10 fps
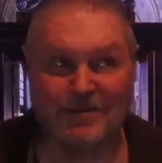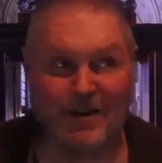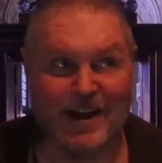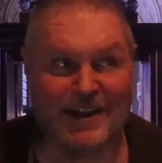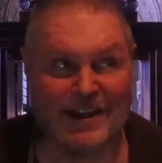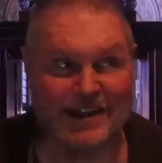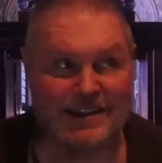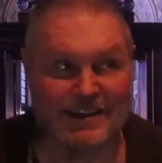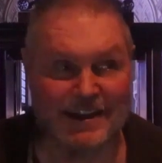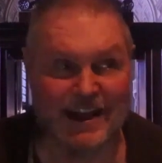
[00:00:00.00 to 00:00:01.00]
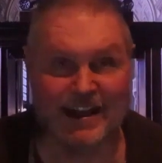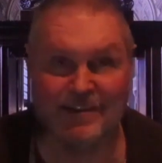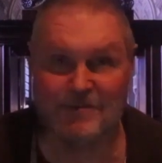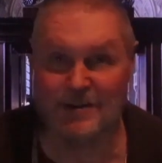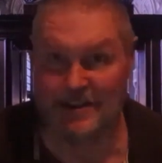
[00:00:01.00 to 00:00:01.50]
I'm going to try it again
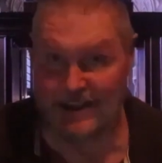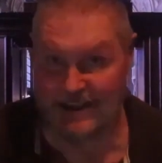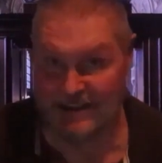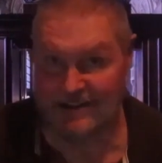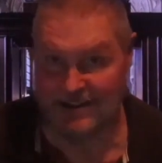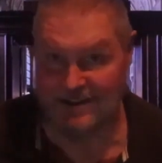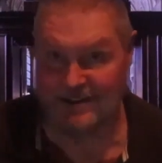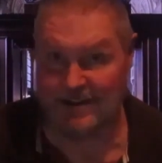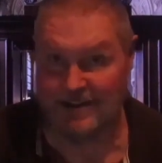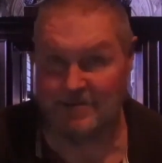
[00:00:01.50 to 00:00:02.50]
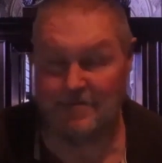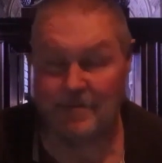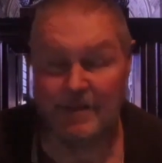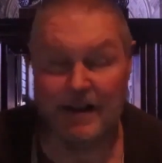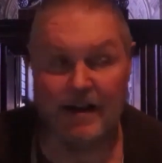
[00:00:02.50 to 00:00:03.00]
tonight with these, this
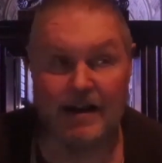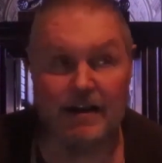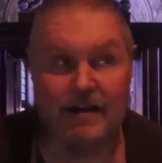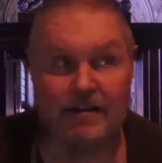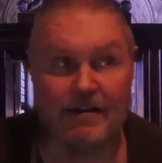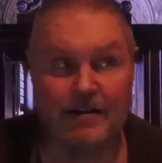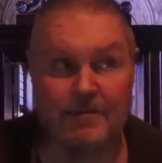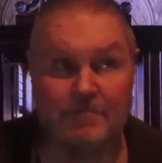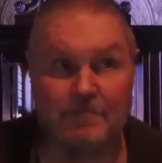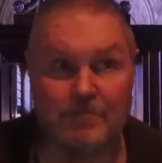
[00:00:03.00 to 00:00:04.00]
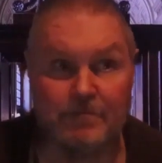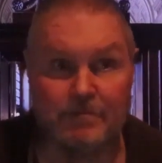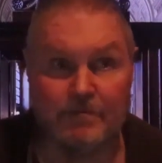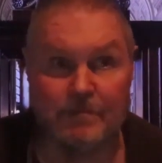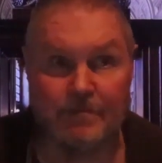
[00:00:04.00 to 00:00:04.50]
tape. Uh,
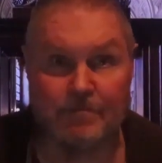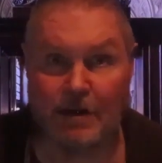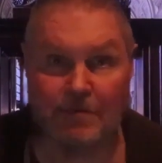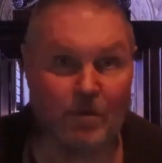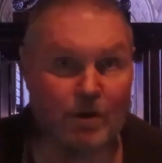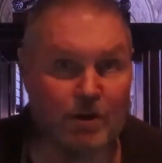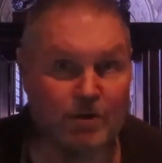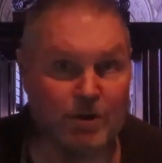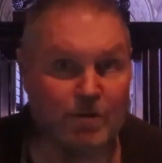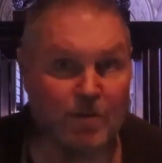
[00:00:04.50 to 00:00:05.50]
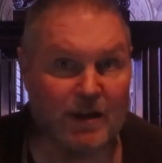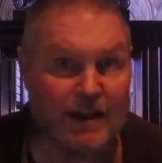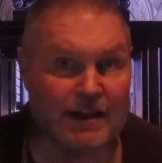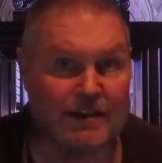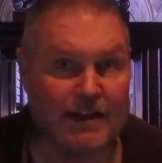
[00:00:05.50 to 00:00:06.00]
but I'm only going to do
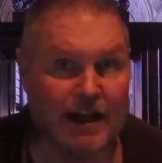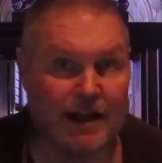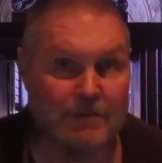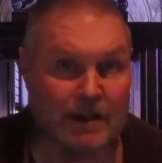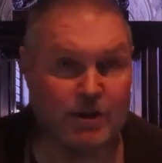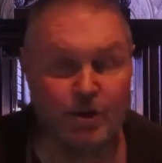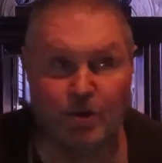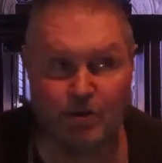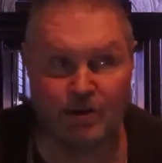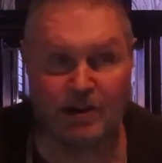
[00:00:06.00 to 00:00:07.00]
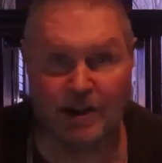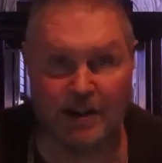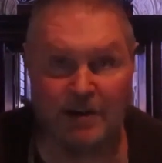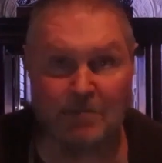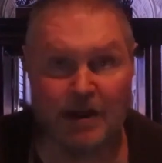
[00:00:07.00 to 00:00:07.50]
one at a time. They
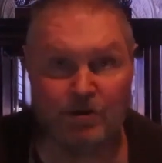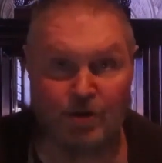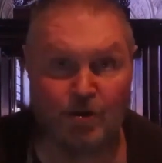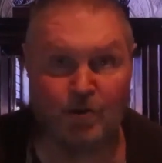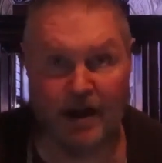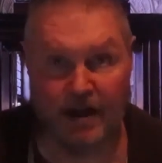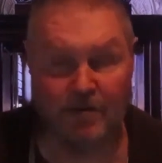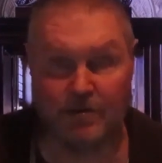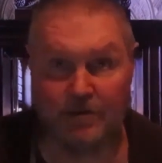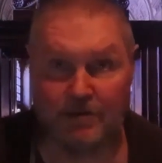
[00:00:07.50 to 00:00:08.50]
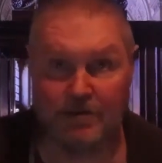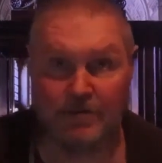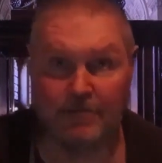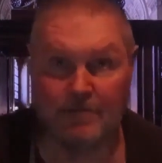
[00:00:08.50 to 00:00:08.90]
usually take about two hours.